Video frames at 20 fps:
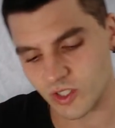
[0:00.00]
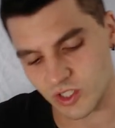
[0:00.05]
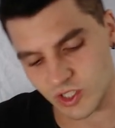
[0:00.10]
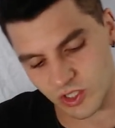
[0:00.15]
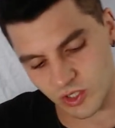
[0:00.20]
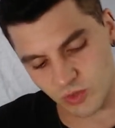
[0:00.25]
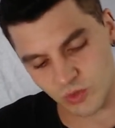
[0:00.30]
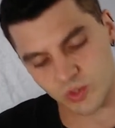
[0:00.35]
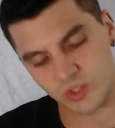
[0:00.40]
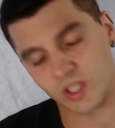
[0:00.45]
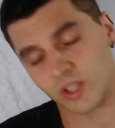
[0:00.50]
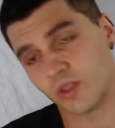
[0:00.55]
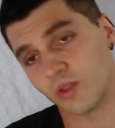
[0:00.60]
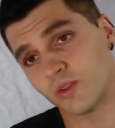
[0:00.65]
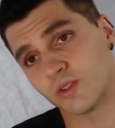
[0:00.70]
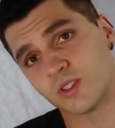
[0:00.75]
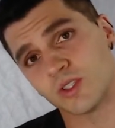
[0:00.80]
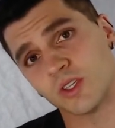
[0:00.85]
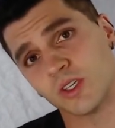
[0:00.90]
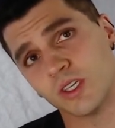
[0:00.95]
issues, and
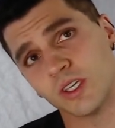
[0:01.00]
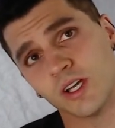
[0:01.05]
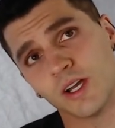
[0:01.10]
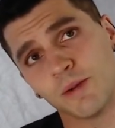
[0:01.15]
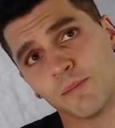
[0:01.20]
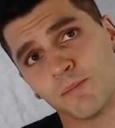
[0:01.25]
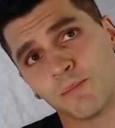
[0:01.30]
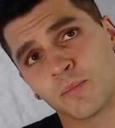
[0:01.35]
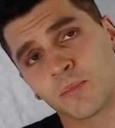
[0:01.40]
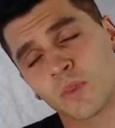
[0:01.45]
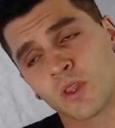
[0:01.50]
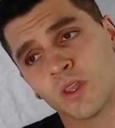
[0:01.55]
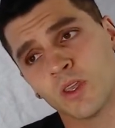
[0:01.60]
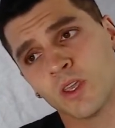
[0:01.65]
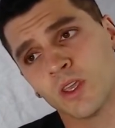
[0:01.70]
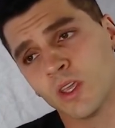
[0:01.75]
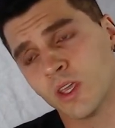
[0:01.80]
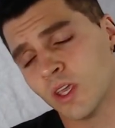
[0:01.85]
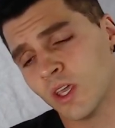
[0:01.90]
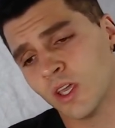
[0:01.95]
there's the um,
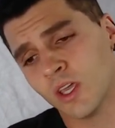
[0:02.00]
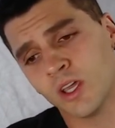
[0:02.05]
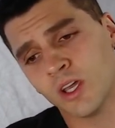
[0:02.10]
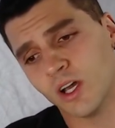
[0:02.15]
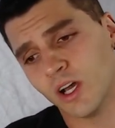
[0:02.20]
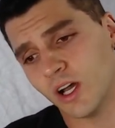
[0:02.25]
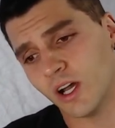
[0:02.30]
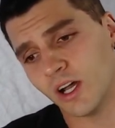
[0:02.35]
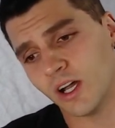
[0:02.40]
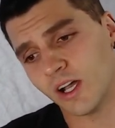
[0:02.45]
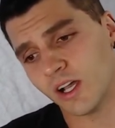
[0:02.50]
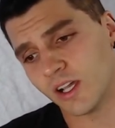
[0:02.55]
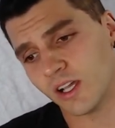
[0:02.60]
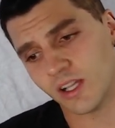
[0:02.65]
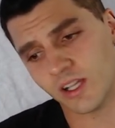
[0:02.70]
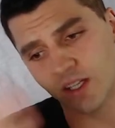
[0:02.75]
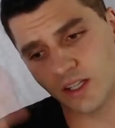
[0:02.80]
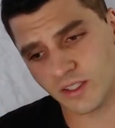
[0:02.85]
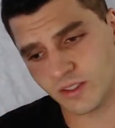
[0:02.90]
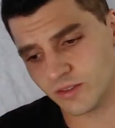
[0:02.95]

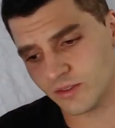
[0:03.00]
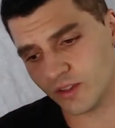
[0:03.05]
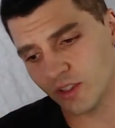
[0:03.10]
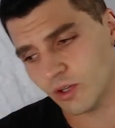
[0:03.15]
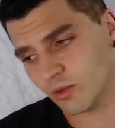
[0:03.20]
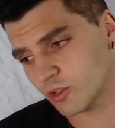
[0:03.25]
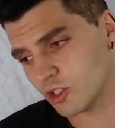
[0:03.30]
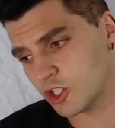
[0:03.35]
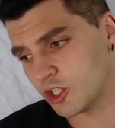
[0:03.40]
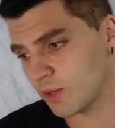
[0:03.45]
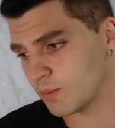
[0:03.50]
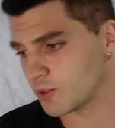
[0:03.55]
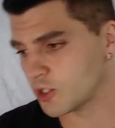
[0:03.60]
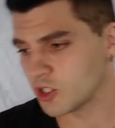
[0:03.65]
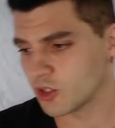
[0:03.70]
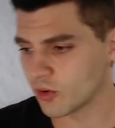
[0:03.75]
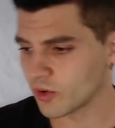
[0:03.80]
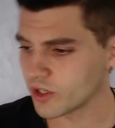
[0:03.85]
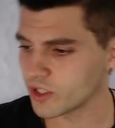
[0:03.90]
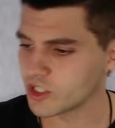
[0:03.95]
uh, you know, chip
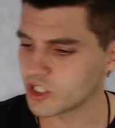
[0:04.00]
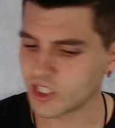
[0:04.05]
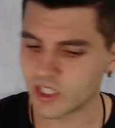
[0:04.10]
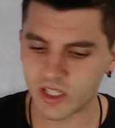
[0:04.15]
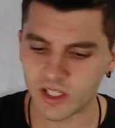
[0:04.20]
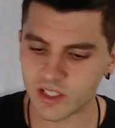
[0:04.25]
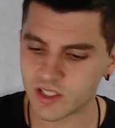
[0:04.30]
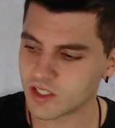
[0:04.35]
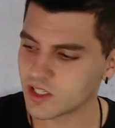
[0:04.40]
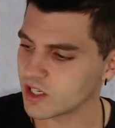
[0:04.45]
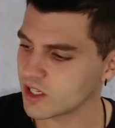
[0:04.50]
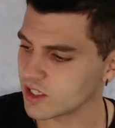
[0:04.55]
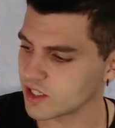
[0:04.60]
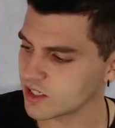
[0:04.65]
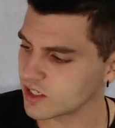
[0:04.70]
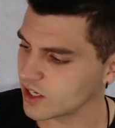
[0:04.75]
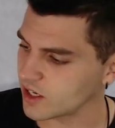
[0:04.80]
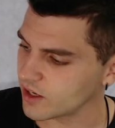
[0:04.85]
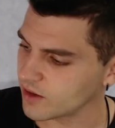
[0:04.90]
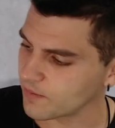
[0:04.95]
shortages and
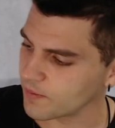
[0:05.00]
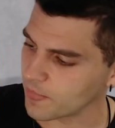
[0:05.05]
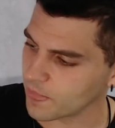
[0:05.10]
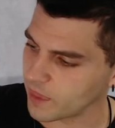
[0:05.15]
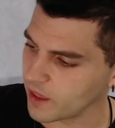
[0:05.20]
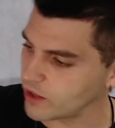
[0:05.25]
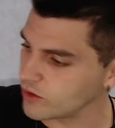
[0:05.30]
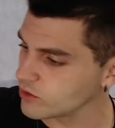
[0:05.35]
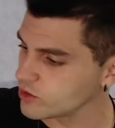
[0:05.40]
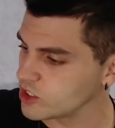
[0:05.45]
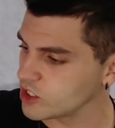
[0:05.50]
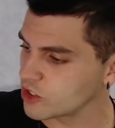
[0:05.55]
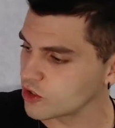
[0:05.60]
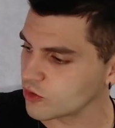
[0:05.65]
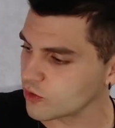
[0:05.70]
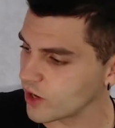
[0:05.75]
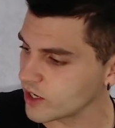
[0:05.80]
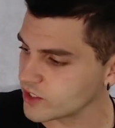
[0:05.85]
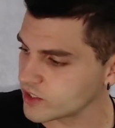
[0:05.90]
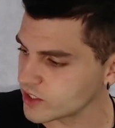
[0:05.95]
um, energy
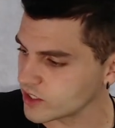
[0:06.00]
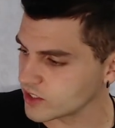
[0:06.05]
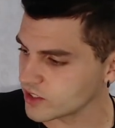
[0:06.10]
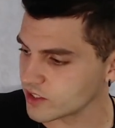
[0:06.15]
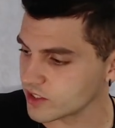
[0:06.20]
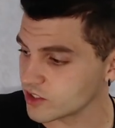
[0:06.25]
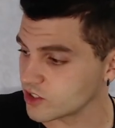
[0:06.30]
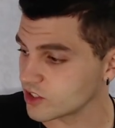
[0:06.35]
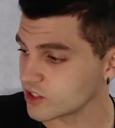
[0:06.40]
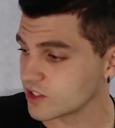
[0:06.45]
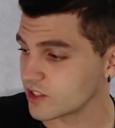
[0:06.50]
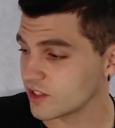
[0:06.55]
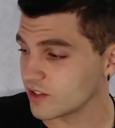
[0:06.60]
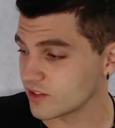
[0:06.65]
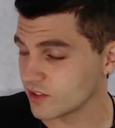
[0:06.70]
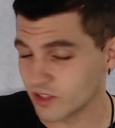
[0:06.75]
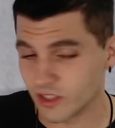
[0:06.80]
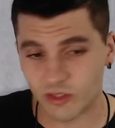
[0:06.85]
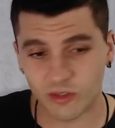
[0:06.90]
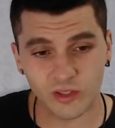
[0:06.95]
crisis, and just
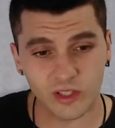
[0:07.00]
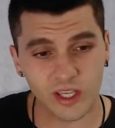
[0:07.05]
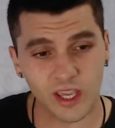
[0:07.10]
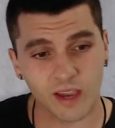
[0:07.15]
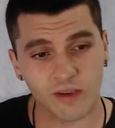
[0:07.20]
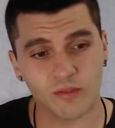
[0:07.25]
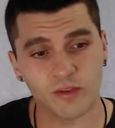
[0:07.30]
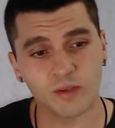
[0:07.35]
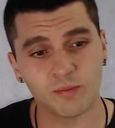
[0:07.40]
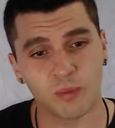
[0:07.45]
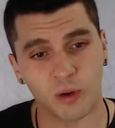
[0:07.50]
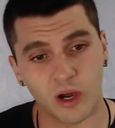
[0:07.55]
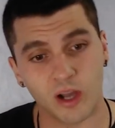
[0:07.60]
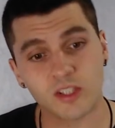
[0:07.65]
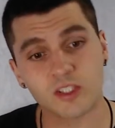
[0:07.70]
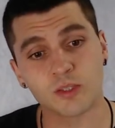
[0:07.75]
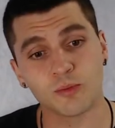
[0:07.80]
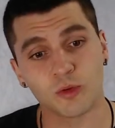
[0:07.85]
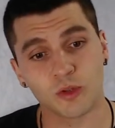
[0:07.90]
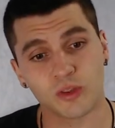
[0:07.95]
literally every
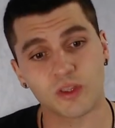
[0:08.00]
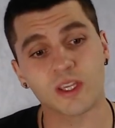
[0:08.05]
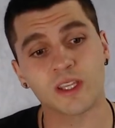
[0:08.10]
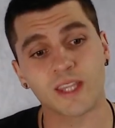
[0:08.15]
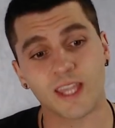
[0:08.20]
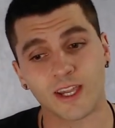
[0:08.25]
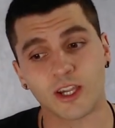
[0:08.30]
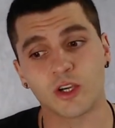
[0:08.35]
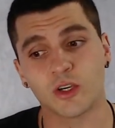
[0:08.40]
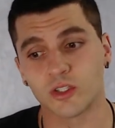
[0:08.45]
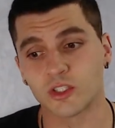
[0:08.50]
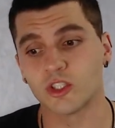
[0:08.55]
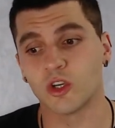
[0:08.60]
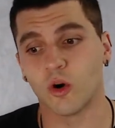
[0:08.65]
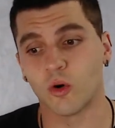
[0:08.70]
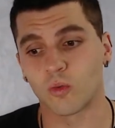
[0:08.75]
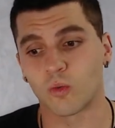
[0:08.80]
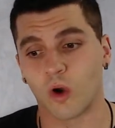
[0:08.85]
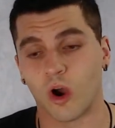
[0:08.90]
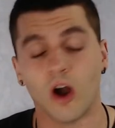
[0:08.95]
possible thing that could
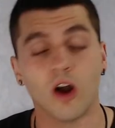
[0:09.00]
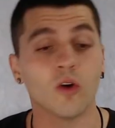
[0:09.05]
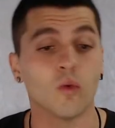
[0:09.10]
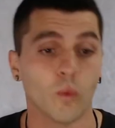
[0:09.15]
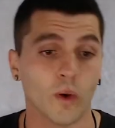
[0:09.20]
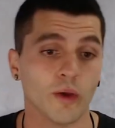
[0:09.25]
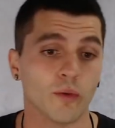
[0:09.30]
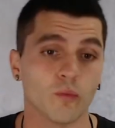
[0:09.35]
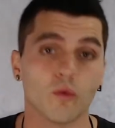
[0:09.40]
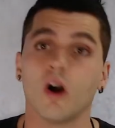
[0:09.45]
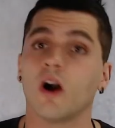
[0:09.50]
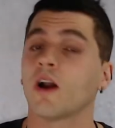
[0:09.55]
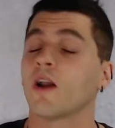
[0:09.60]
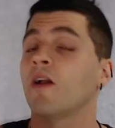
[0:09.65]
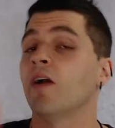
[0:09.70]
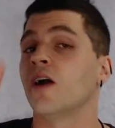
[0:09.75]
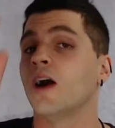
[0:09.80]
go wrong went wrong.